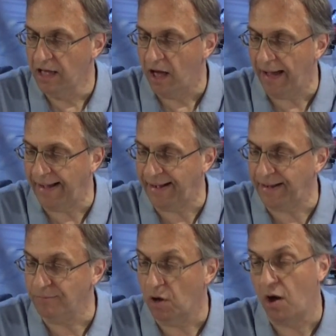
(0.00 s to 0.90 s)

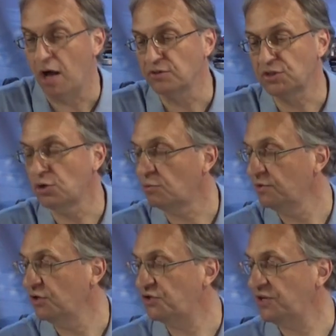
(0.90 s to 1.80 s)
Also,
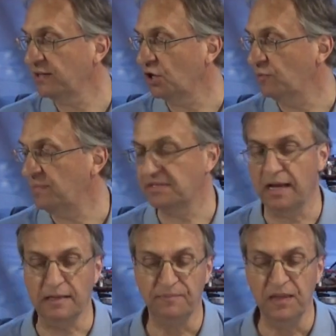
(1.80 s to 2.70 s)
when you check the
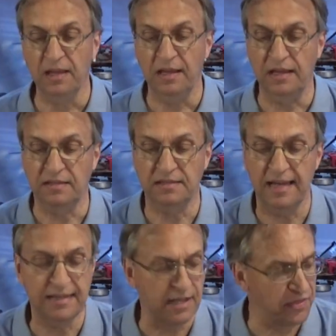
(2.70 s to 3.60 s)
website, it
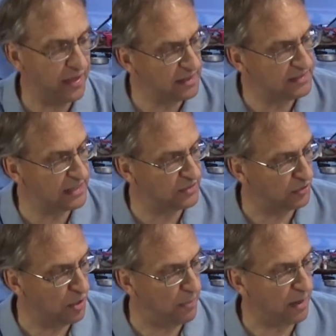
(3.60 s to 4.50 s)
says, I think it says on
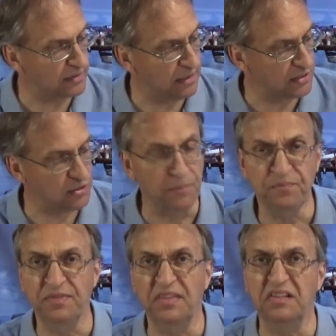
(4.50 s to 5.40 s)
the box also,
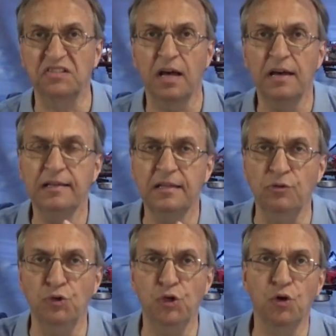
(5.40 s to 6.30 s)
designed
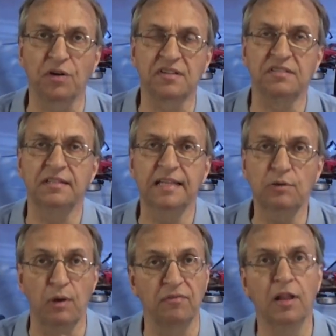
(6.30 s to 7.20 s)
in New York City
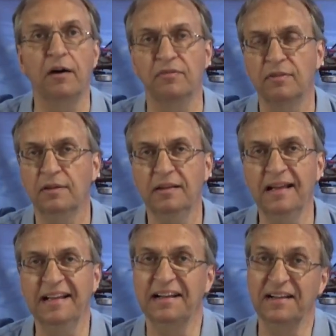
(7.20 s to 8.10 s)
with love.
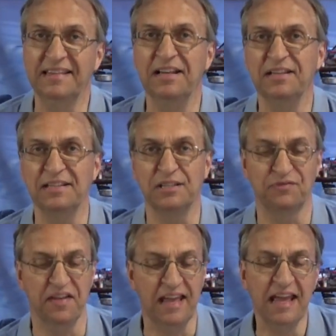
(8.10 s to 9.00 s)
This is
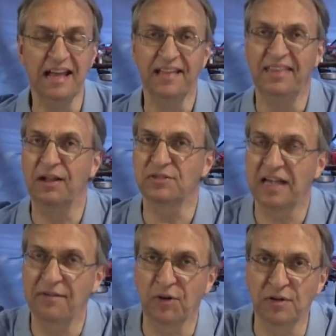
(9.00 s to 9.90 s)
funny. They also
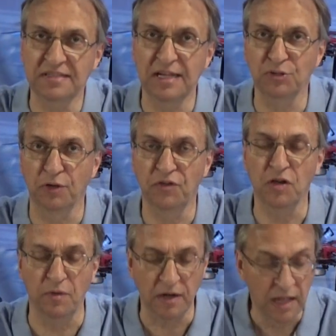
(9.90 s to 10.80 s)
have a good sense of
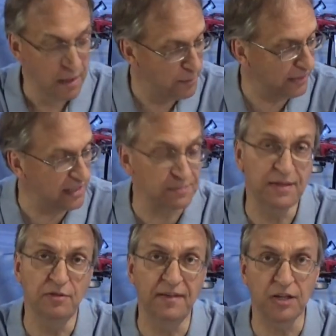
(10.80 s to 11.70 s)
humor, but it's
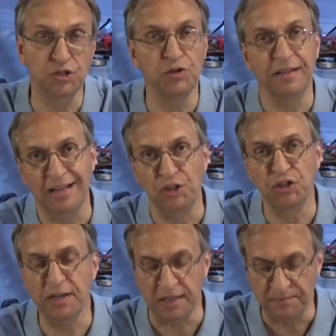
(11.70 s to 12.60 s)
manufactured in
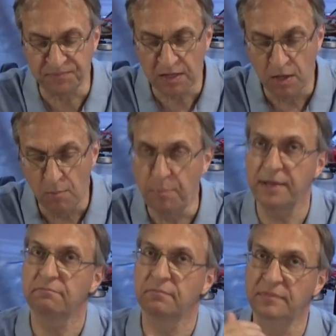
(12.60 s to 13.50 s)
China,
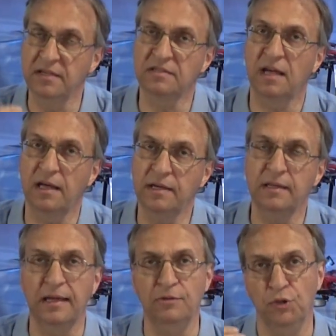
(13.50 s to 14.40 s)
but designed
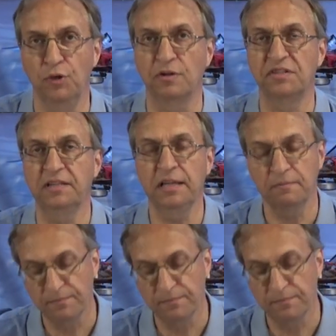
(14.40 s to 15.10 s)
in New York City